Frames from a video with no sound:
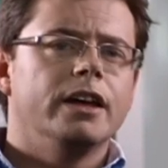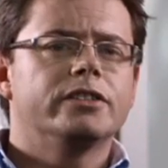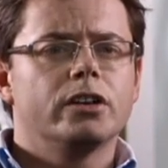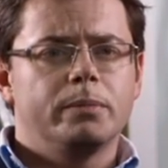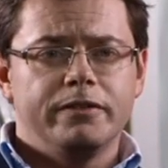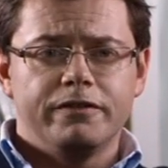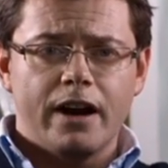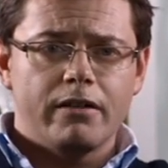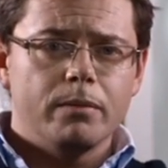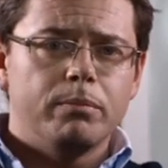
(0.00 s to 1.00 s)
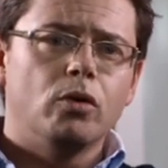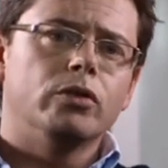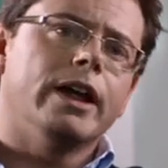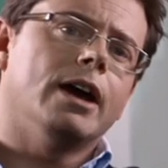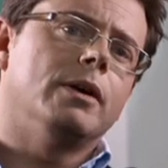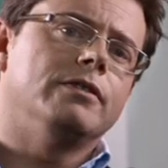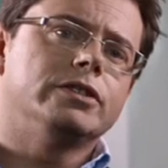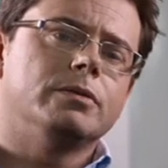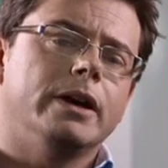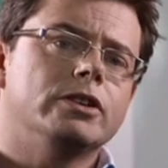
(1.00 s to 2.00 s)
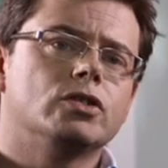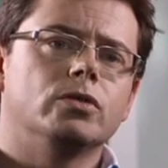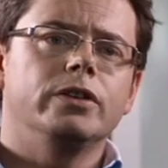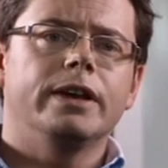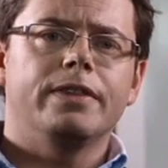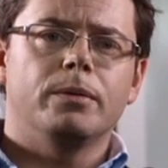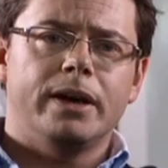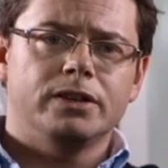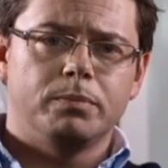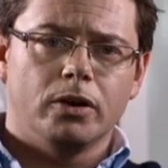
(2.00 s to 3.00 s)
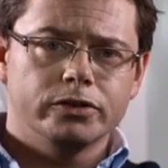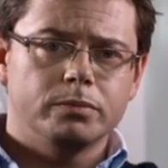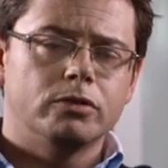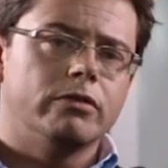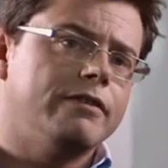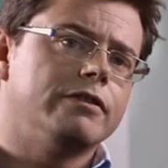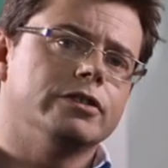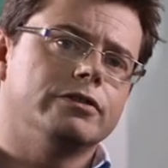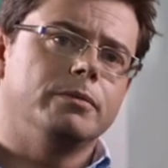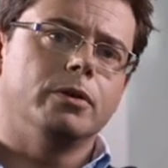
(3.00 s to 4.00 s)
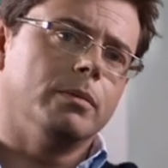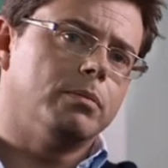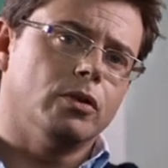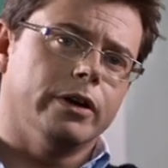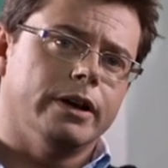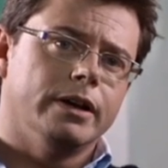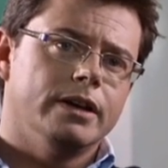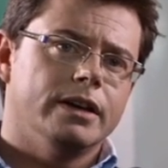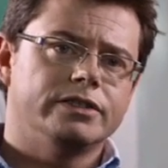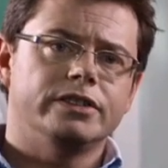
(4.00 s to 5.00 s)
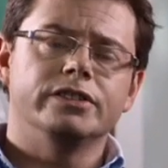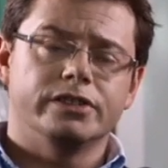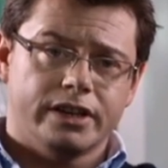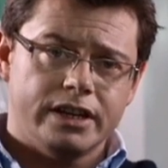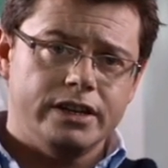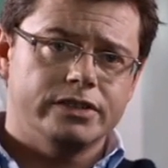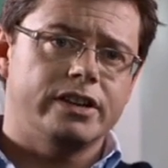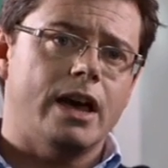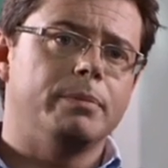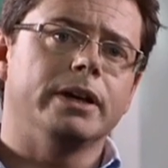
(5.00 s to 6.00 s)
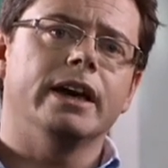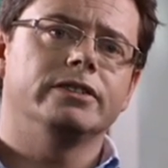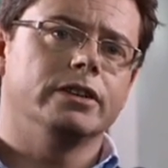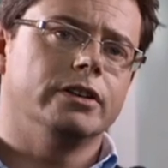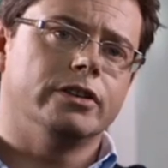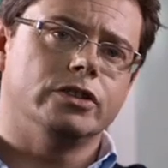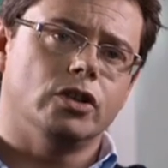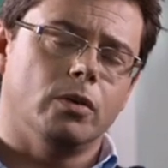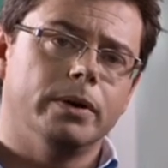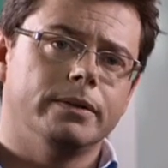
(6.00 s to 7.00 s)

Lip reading: It's going to be very important, however, to make sure you get the best possible reference from your employer, as this is a key step in getting another job.